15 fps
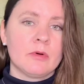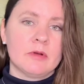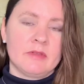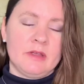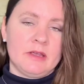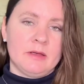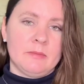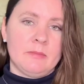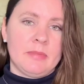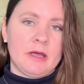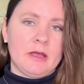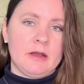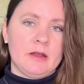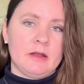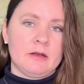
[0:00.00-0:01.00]
or they can
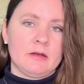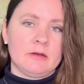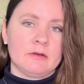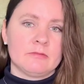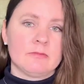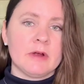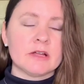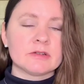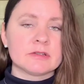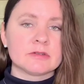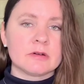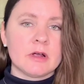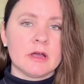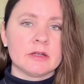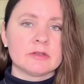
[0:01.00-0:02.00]
buy it at a
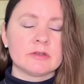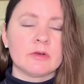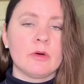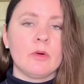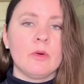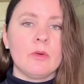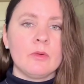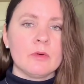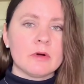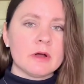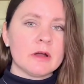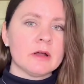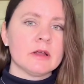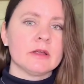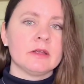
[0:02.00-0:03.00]
restaurant
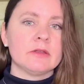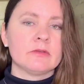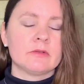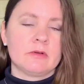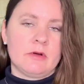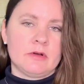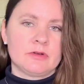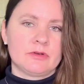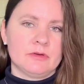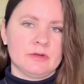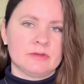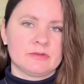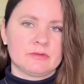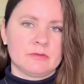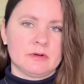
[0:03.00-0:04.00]
or in the grocery
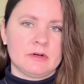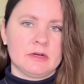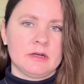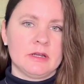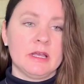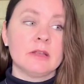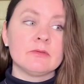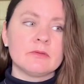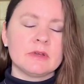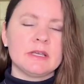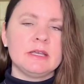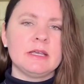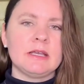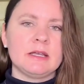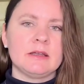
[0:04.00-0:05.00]
store and
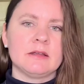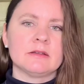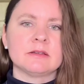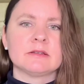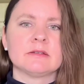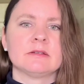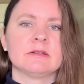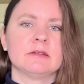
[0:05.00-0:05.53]
reheat it